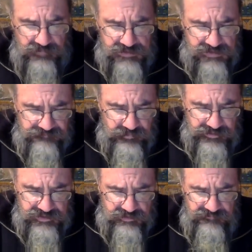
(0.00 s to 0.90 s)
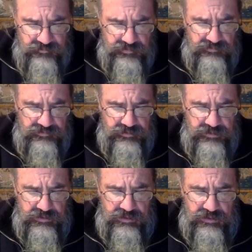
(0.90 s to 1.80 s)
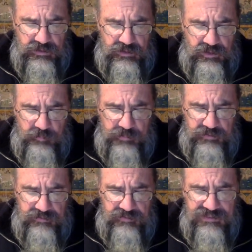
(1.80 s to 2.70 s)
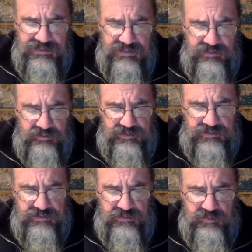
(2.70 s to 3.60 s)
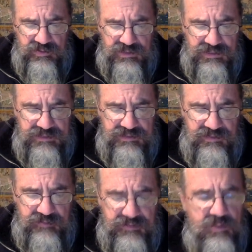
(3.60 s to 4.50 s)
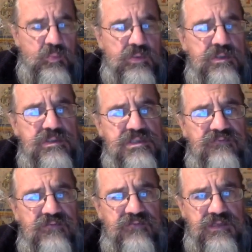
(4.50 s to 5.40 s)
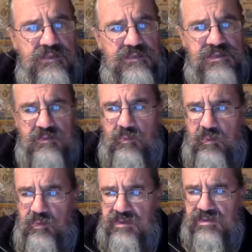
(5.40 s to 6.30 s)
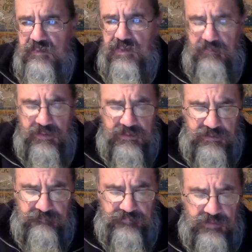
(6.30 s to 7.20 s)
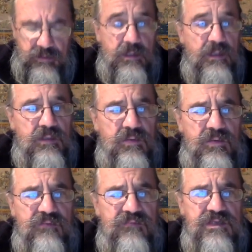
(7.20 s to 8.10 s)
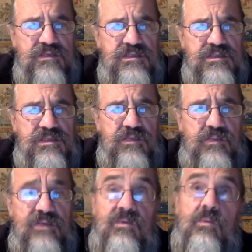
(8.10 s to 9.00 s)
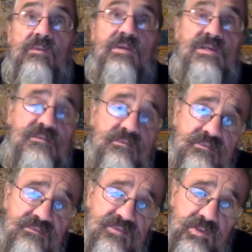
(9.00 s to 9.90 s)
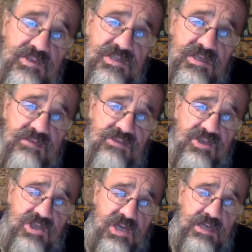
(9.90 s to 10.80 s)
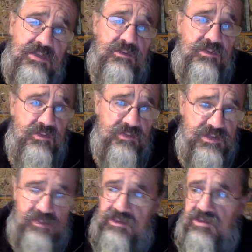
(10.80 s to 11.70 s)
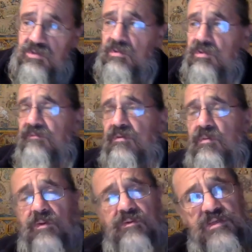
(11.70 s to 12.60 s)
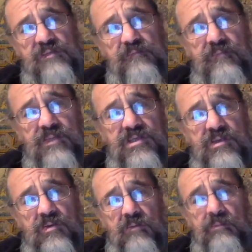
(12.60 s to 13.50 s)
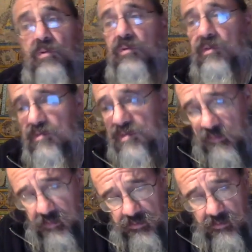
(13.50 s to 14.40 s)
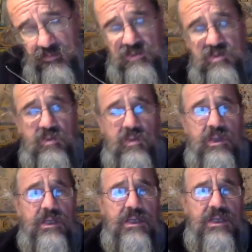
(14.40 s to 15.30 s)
So 42 to 43. O Partha, the ignorant who delight in the mere words of the Vedas. What does he mean by that? You know, the Vedas that say, well, if you want this, if you want a child, you do this ritual. If you want this material boon, you do some other ritual.